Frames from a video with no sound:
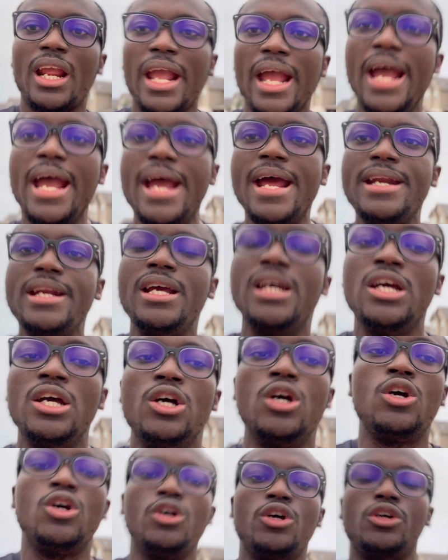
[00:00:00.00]
And
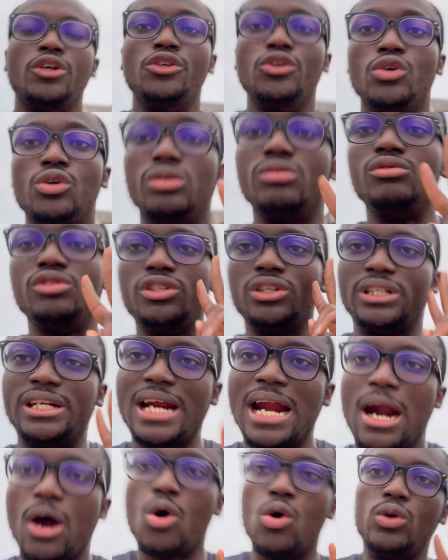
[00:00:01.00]
there
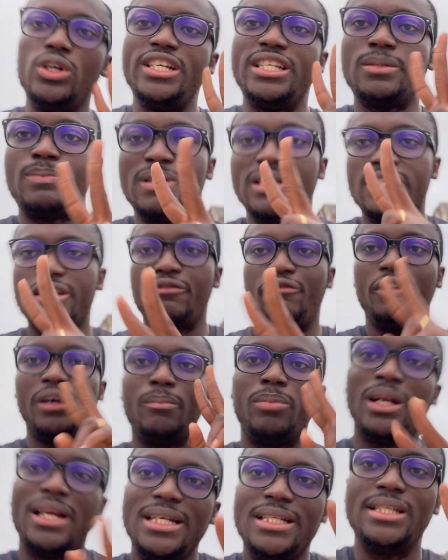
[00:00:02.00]
are only specific
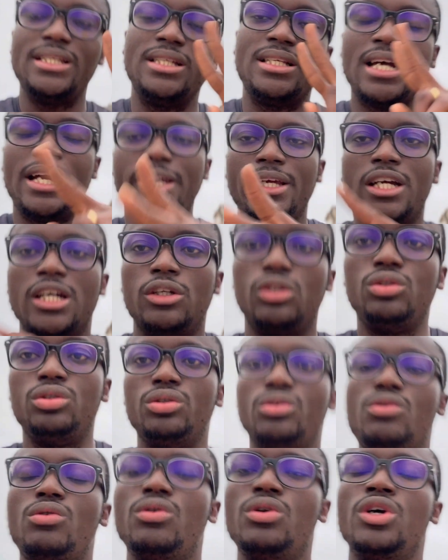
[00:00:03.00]
places that you can
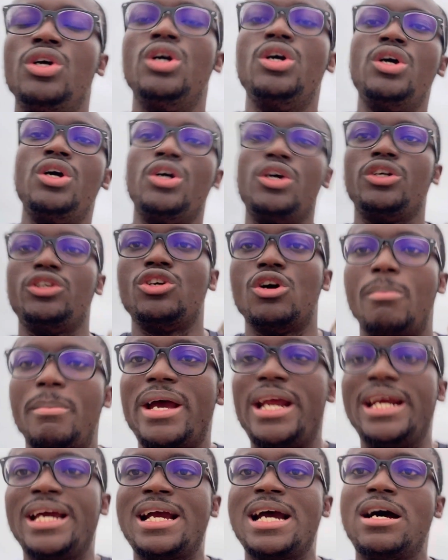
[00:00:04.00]
do your
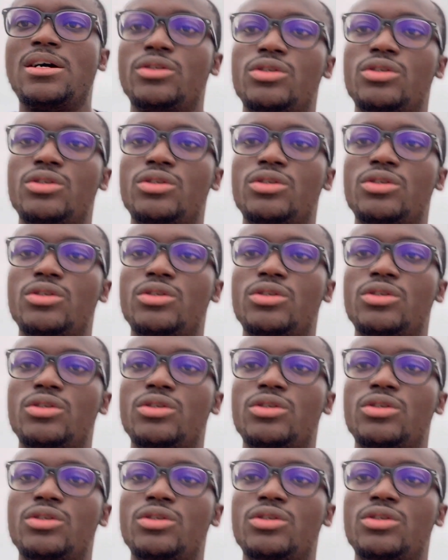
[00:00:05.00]
medical.